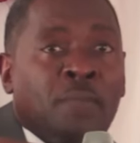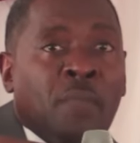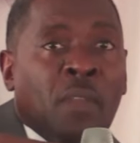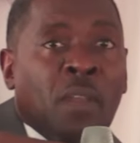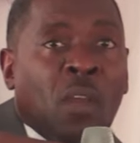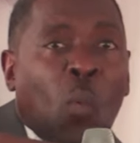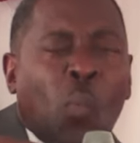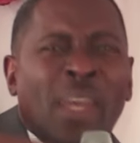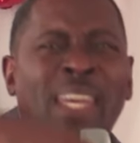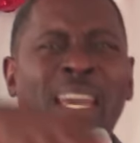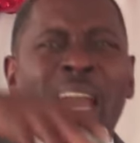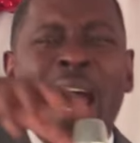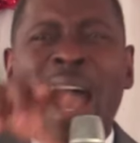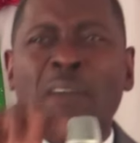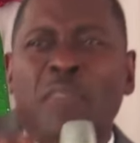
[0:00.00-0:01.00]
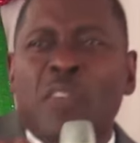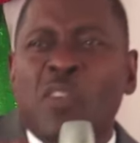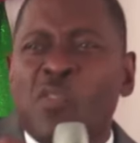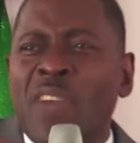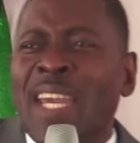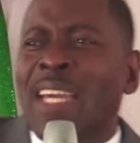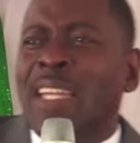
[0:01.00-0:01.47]
We have
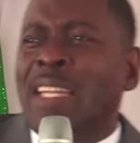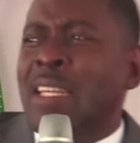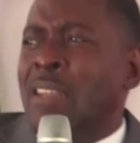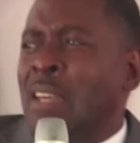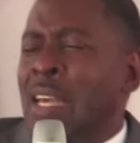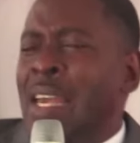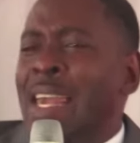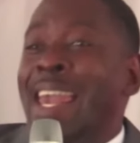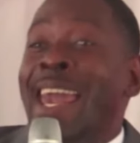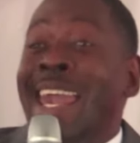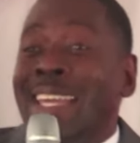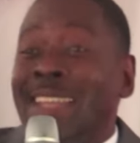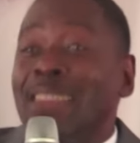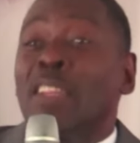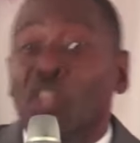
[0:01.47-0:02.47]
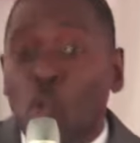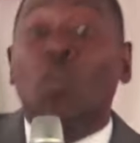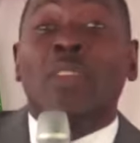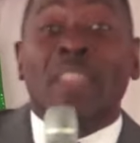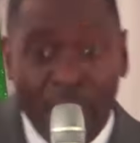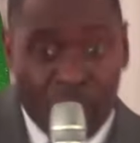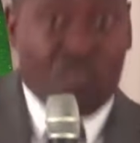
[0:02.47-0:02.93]
created 8 new
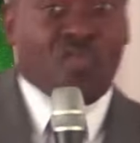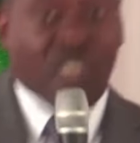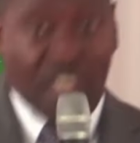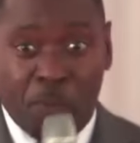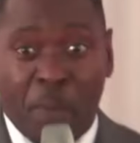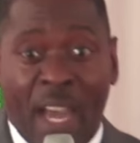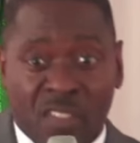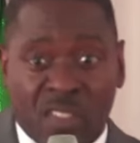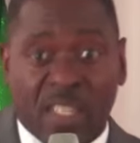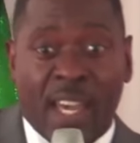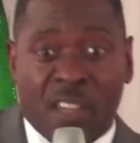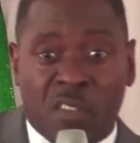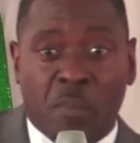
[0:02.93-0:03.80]
districts, Pastor Esmond.